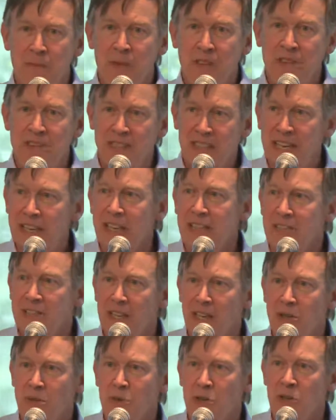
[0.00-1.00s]

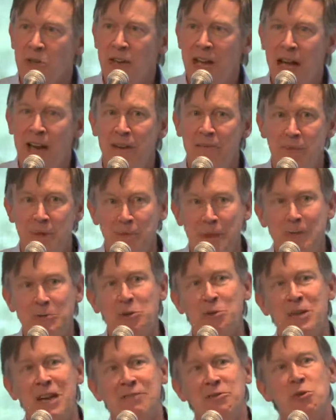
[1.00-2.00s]
sales would go down, but
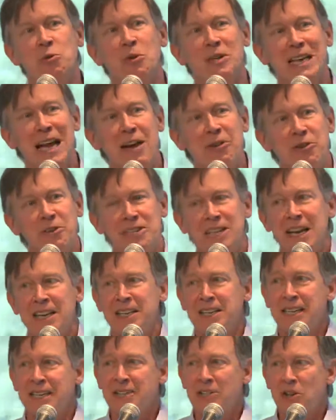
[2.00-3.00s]
Pepsi would have to do a counterattack
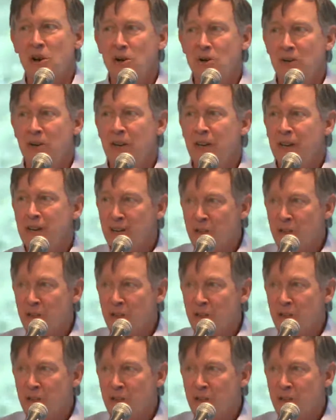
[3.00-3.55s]
against Coke.